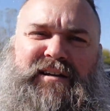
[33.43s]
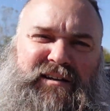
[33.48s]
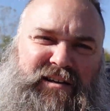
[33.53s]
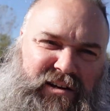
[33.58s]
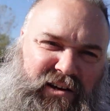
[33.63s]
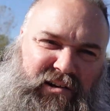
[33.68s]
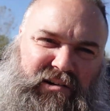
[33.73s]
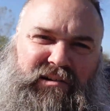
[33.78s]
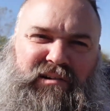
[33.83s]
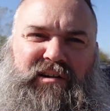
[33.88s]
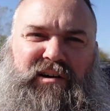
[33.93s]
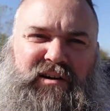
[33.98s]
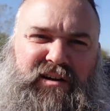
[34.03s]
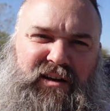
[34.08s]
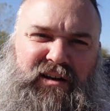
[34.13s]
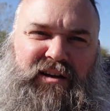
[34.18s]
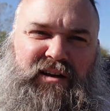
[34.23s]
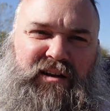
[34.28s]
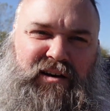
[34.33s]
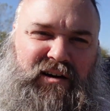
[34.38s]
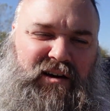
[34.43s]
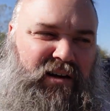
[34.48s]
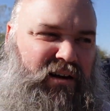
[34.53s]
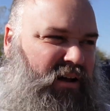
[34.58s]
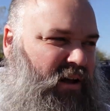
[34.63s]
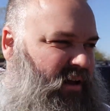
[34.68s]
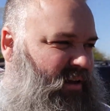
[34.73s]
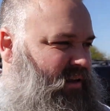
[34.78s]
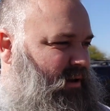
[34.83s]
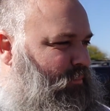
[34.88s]
you're looking
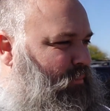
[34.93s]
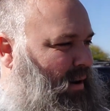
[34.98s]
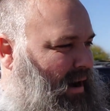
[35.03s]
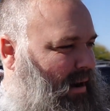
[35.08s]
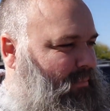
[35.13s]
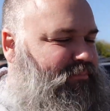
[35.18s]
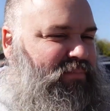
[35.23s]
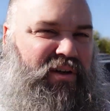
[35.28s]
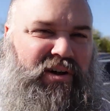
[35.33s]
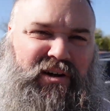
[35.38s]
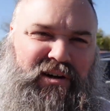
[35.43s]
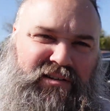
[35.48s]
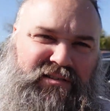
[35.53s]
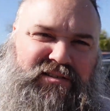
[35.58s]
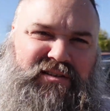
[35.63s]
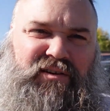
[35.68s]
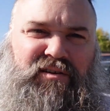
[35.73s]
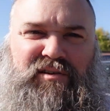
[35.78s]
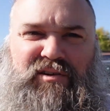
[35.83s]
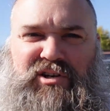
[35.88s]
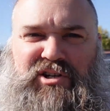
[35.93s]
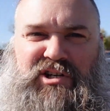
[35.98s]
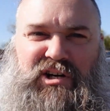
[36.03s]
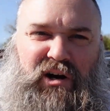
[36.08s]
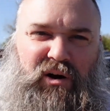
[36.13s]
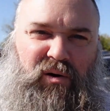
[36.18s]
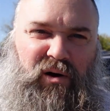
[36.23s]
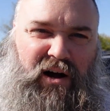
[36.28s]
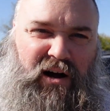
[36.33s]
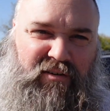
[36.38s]
good. You pop the hood so you can
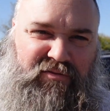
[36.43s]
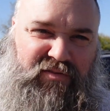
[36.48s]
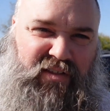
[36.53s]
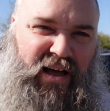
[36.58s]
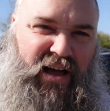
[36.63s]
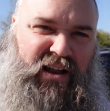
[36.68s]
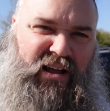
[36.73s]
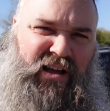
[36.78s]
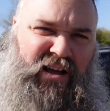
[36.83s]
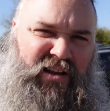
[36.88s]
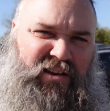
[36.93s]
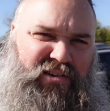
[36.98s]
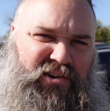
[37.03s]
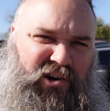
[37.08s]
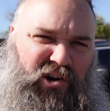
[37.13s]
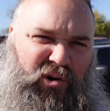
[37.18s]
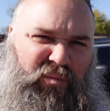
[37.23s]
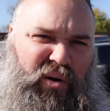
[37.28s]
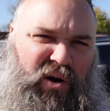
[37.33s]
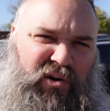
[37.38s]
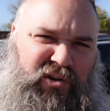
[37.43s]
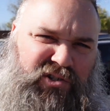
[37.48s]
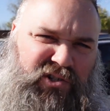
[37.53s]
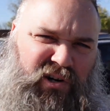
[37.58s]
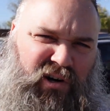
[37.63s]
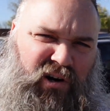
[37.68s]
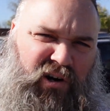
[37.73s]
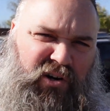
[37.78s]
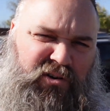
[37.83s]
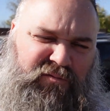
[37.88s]
show off that
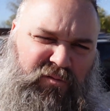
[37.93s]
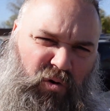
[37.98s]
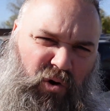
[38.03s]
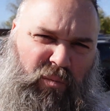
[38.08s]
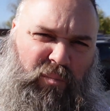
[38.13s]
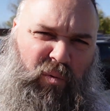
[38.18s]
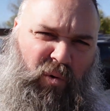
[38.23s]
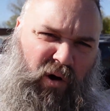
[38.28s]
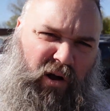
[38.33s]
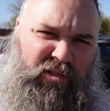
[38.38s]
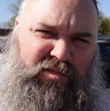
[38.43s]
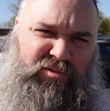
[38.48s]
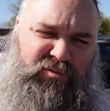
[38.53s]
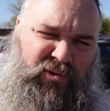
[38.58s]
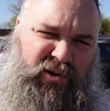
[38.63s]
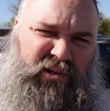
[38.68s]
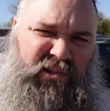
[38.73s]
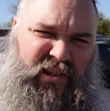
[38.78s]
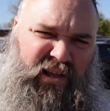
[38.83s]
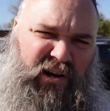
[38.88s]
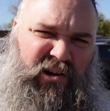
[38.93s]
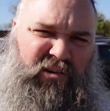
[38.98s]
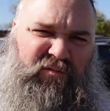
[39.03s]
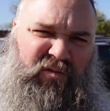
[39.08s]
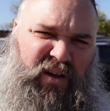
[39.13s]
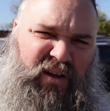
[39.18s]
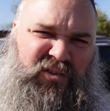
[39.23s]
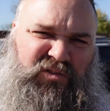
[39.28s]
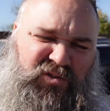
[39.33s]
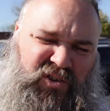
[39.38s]
turbocharged 4.3 liter
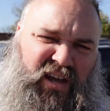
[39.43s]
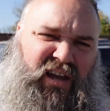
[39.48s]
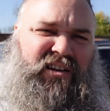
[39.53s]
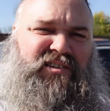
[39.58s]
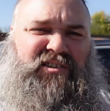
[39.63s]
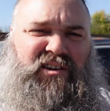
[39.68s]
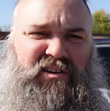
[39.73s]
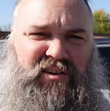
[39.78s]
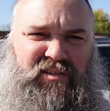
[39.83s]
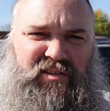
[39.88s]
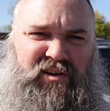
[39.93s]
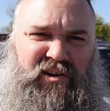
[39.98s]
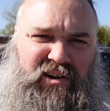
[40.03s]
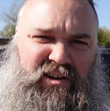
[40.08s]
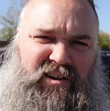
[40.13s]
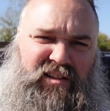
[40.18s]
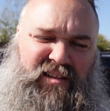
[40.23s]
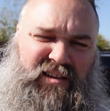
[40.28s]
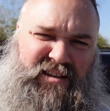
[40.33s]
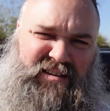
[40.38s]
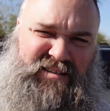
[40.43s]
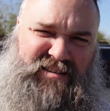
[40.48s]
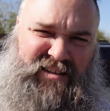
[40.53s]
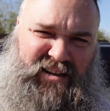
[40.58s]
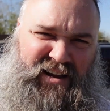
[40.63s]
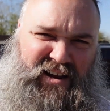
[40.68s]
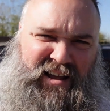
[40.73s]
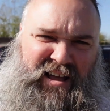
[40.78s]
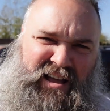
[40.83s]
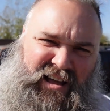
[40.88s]
V6 under the hood of this
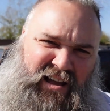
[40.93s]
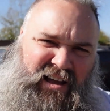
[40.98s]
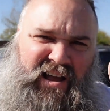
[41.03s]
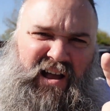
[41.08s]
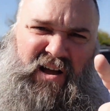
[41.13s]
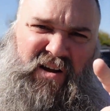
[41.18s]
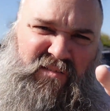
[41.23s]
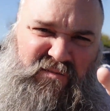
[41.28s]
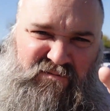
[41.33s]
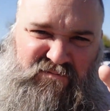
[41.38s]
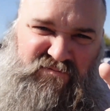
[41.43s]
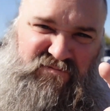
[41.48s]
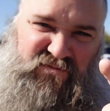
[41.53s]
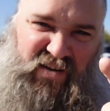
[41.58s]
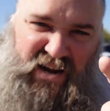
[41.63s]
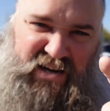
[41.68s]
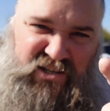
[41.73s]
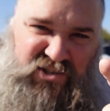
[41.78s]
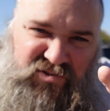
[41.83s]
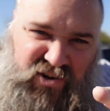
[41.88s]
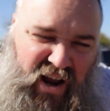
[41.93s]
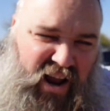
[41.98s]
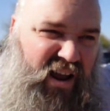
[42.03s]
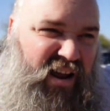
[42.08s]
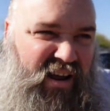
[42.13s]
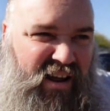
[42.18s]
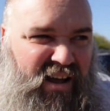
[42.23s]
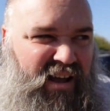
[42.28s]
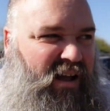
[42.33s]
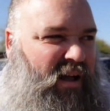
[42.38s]
thing. Factory.
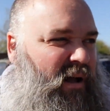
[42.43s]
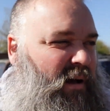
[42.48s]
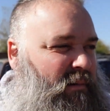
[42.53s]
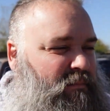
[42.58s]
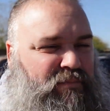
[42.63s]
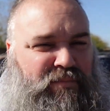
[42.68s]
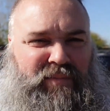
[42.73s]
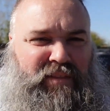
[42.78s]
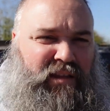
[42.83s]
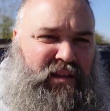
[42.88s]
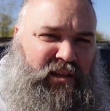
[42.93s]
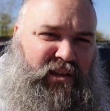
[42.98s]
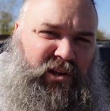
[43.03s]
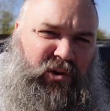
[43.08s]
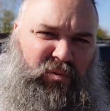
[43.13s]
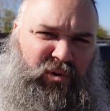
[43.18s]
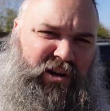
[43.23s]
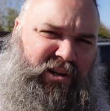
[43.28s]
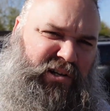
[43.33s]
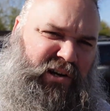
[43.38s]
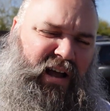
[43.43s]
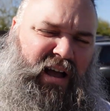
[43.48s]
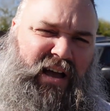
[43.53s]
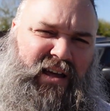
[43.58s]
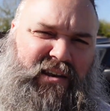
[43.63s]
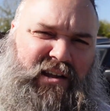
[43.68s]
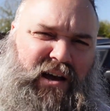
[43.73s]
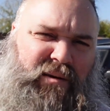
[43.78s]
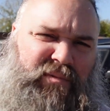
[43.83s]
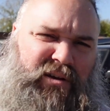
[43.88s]
You reach your
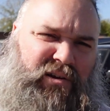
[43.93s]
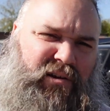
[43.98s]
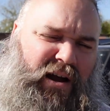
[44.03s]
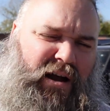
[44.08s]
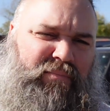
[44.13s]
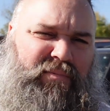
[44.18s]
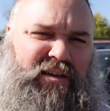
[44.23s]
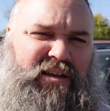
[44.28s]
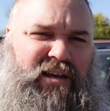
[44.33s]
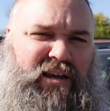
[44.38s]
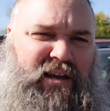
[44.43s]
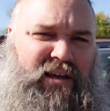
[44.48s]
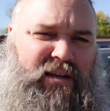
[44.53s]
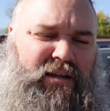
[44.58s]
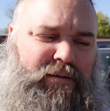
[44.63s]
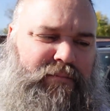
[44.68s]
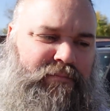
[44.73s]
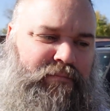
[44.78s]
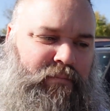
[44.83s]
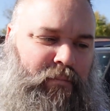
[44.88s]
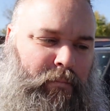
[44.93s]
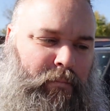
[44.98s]
hand up, you grab the key, and